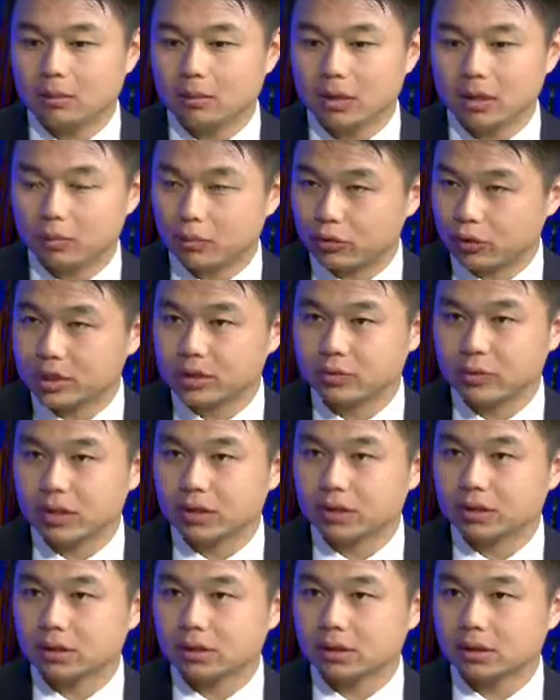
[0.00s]

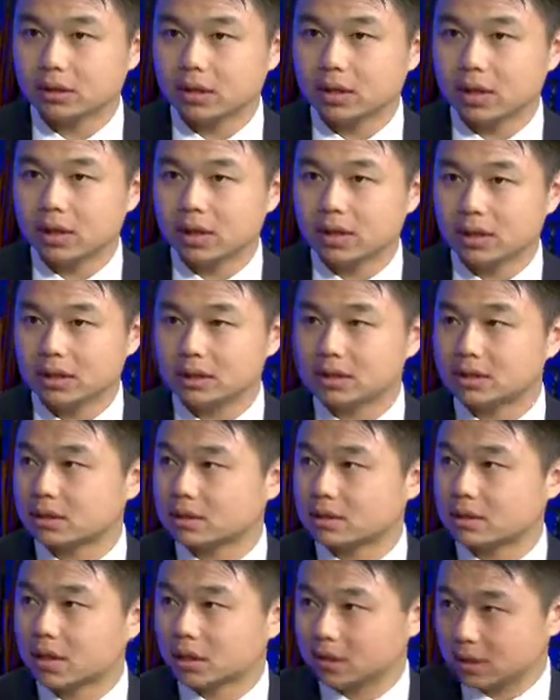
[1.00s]
imprisonment
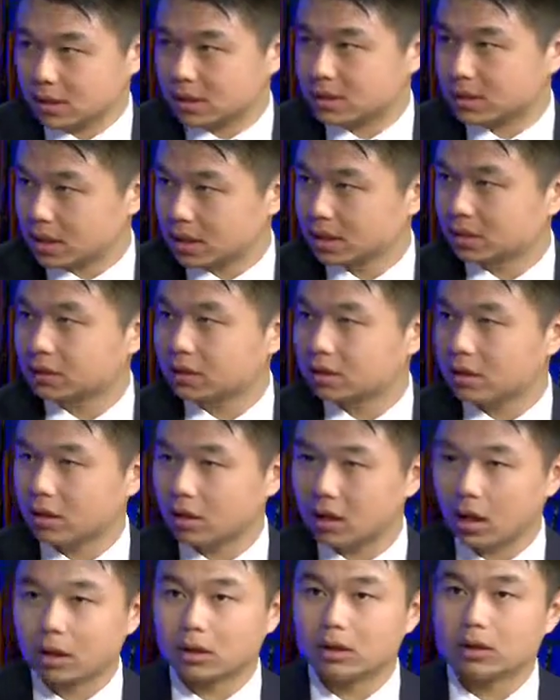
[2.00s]
is a distinct
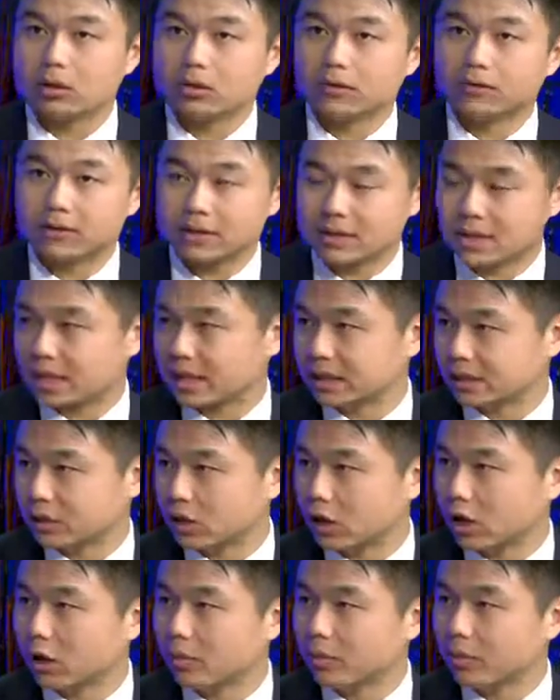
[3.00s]
likelihood for second
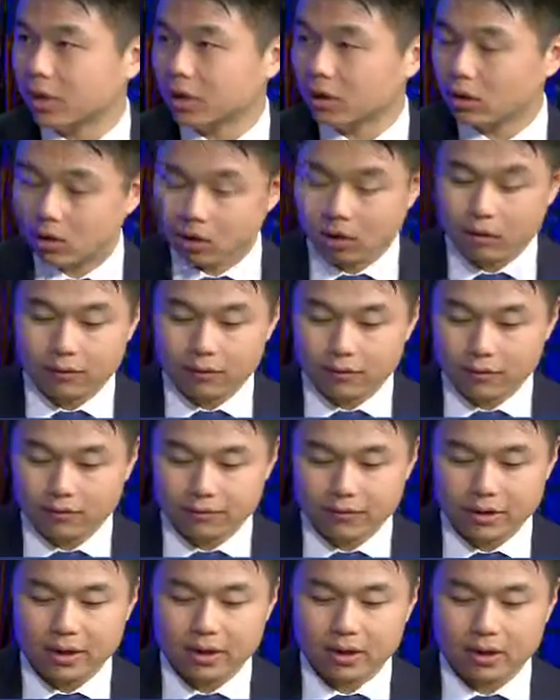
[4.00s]
time or
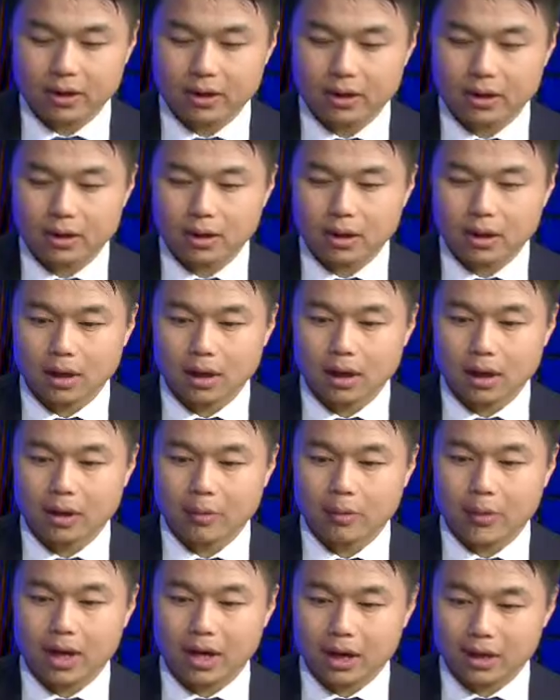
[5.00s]
further.
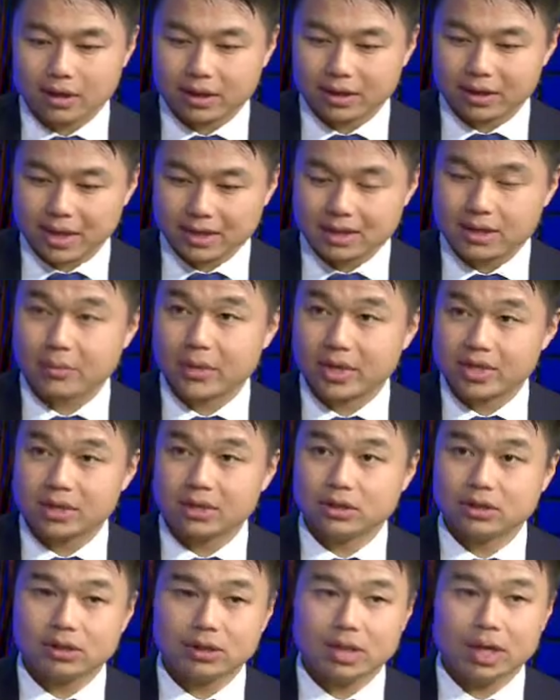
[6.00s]
And I think that's a
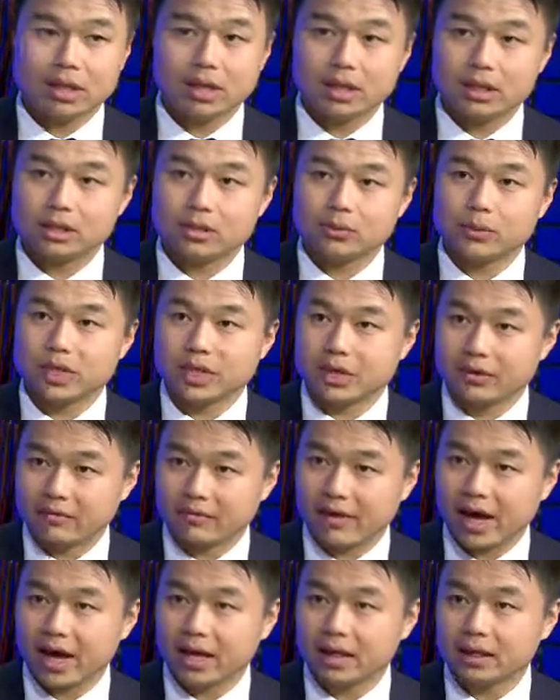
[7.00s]
message that needs to be
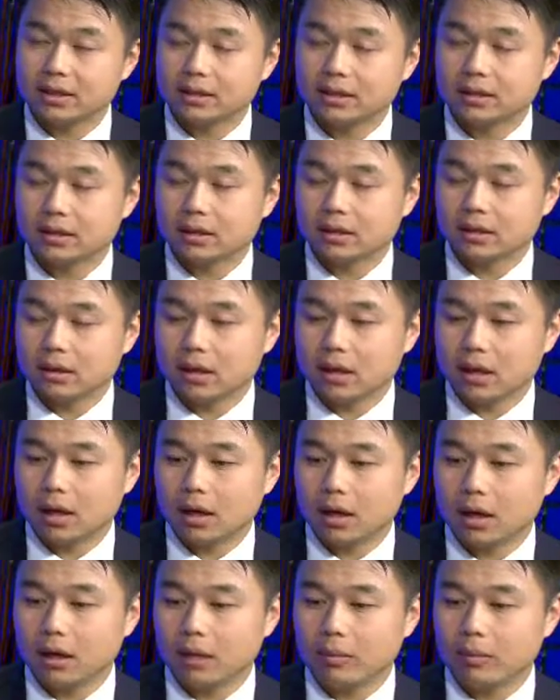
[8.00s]
conveyed,
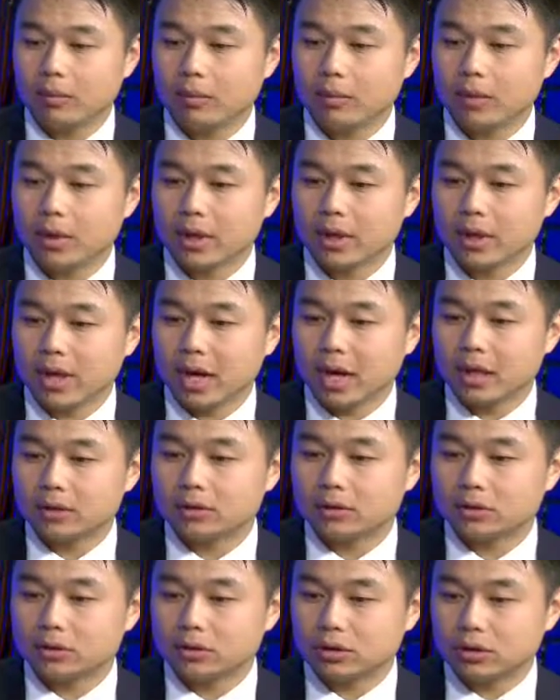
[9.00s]
that
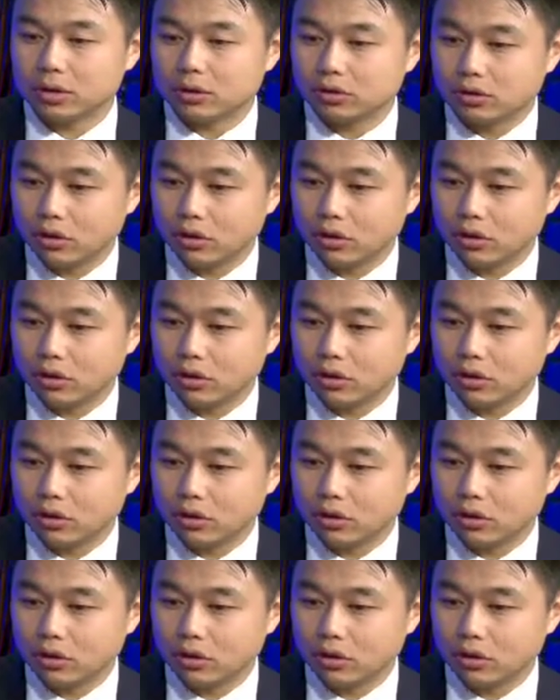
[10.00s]
the